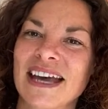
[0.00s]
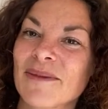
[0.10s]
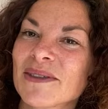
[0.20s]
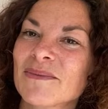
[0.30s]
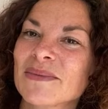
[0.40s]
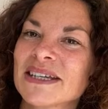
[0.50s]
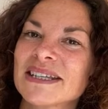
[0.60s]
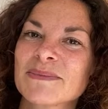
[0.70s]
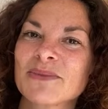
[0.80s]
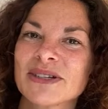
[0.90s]
kept them
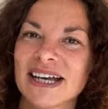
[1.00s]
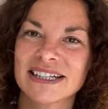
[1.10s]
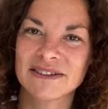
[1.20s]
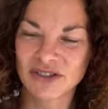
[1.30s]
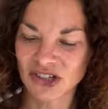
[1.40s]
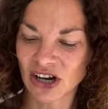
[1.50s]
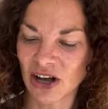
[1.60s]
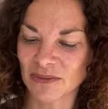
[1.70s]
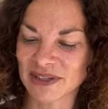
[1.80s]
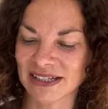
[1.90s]
as protective
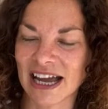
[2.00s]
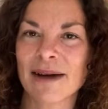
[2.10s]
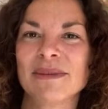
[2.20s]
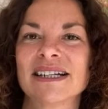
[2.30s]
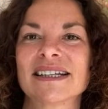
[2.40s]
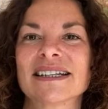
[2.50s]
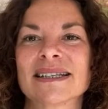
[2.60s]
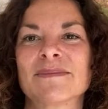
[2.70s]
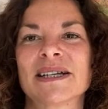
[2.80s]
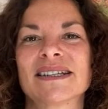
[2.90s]
charms and
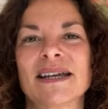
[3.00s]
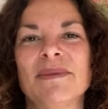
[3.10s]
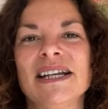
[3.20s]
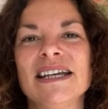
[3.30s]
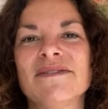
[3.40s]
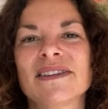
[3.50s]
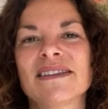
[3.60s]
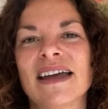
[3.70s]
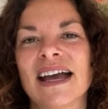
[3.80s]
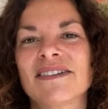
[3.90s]
amulets because they believed
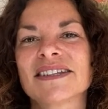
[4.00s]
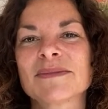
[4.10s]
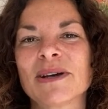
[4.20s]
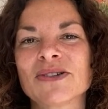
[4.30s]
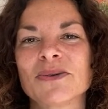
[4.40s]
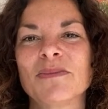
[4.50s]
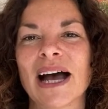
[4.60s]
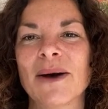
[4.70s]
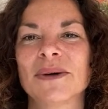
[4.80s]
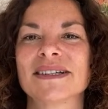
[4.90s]
they held special
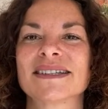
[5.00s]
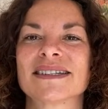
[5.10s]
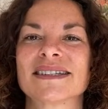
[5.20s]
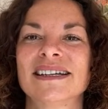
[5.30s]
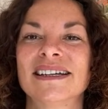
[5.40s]
powers.